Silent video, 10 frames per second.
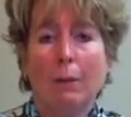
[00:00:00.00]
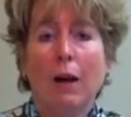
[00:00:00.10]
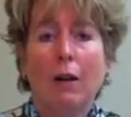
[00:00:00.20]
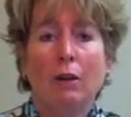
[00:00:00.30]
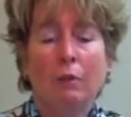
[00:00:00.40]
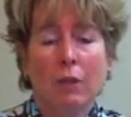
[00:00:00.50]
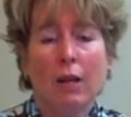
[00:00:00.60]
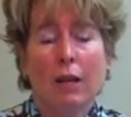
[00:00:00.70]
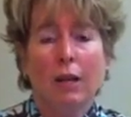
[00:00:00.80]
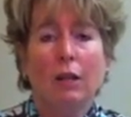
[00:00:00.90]
buyer,
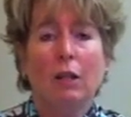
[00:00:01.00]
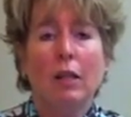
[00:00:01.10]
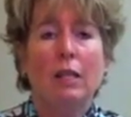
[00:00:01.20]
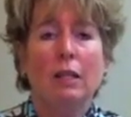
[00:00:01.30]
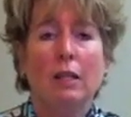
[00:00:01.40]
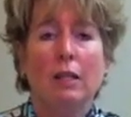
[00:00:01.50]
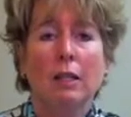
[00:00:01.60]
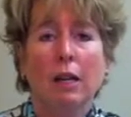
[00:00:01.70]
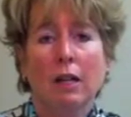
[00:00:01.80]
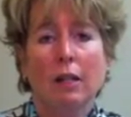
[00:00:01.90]
they can get into
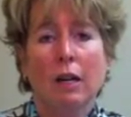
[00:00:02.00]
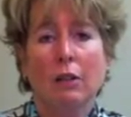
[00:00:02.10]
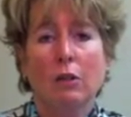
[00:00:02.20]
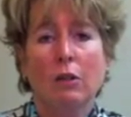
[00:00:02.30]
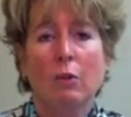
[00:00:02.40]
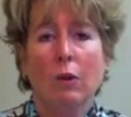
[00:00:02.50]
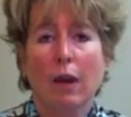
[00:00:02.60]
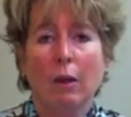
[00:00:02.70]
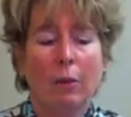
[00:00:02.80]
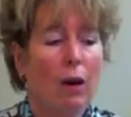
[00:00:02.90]
these HUD condos
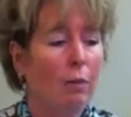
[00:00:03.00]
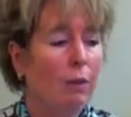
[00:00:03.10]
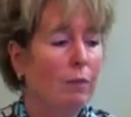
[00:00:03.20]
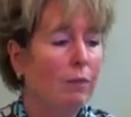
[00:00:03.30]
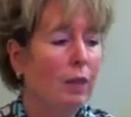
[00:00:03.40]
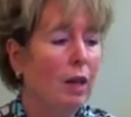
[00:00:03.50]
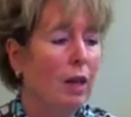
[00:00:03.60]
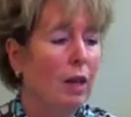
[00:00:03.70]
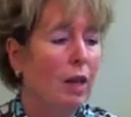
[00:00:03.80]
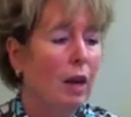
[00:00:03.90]
without a problem.
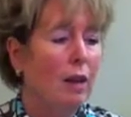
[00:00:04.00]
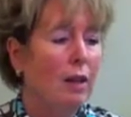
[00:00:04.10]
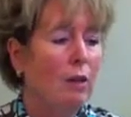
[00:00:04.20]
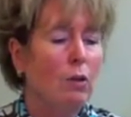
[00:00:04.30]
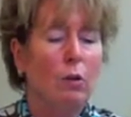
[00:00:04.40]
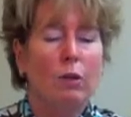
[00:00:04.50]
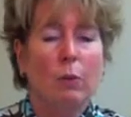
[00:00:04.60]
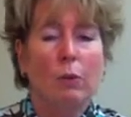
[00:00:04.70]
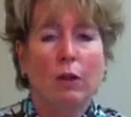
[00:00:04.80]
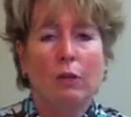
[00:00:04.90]
And then there's always a
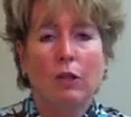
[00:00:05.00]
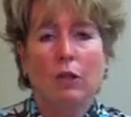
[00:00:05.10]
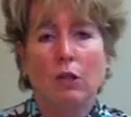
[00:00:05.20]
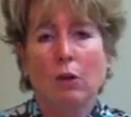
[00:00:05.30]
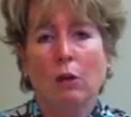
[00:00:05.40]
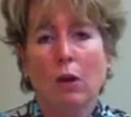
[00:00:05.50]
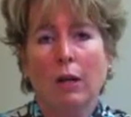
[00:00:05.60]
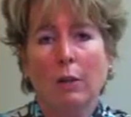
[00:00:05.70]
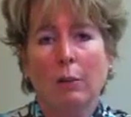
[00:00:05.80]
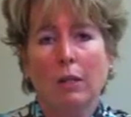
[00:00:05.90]
preference to owner
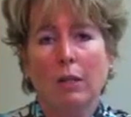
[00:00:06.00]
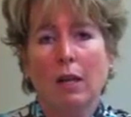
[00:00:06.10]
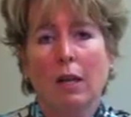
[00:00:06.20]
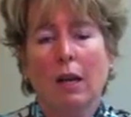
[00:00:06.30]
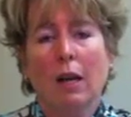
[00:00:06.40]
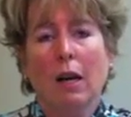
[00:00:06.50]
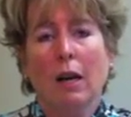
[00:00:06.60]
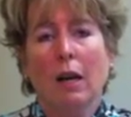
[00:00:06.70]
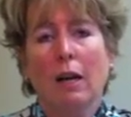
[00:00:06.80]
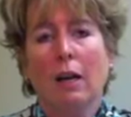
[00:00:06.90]
occupancy.
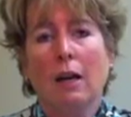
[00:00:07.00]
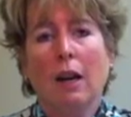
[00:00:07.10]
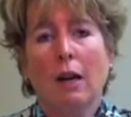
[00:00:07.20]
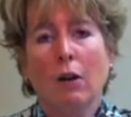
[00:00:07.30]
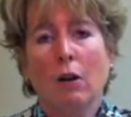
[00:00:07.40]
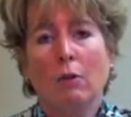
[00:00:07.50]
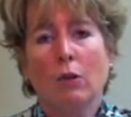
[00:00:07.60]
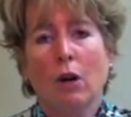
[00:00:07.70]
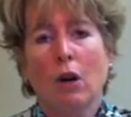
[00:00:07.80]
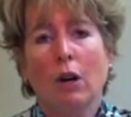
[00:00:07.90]
HUD homes
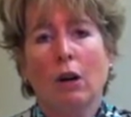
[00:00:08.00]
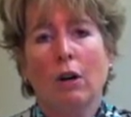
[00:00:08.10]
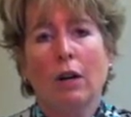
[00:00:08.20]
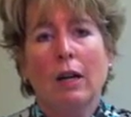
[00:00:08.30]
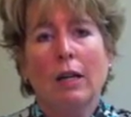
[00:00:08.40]
are